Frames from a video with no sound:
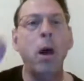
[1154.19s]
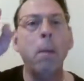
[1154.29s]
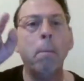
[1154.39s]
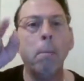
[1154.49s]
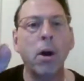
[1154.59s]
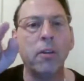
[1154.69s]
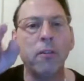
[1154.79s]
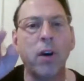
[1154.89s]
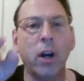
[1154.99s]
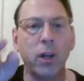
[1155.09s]

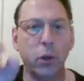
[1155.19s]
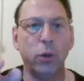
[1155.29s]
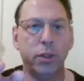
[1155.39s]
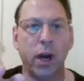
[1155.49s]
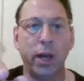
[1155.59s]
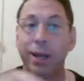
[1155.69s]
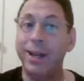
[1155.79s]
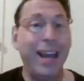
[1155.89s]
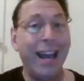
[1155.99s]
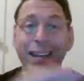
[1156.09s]
motherfucker, you're dying.
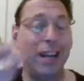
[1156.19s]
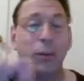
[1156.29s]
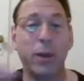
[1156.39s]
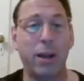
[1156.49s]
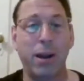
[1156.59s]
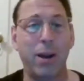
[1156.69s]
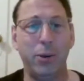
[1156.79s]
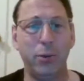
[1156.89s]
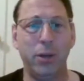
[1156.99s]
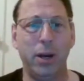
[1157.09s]
And I don't care how you
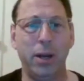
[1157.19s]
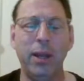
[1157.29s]
die.